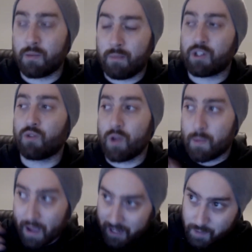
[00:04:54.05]
commitment to
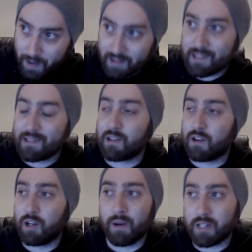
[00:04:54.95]
repay expenses
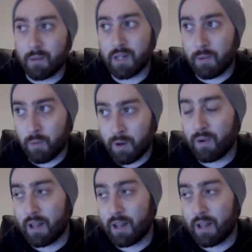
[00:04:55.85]
incurred by WWE